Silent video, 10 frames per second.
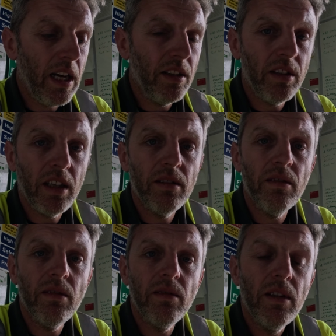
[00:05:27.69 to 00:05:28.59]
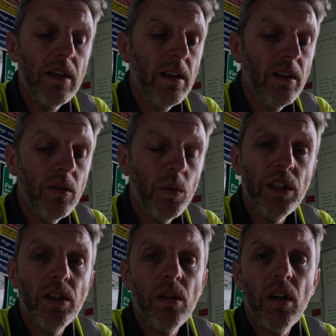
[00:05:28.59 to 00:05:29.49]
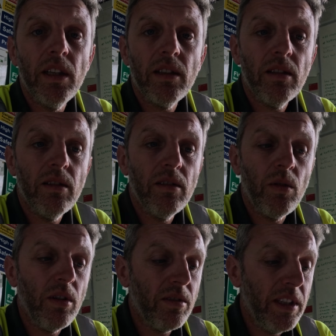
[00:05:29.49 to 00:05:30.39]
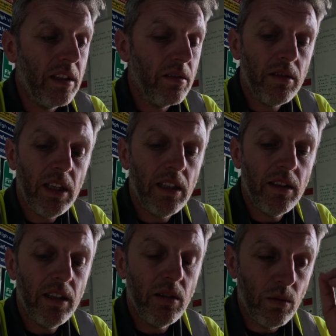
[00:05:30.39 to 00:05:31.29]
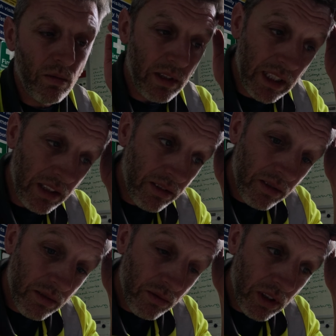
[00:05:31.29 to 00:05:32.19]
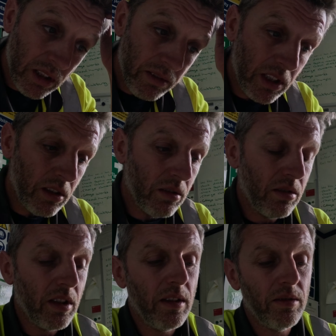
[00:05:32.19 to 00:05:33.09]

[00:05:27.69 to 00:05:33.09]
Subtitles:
you know, we do like nice things, and it all is really good stuff.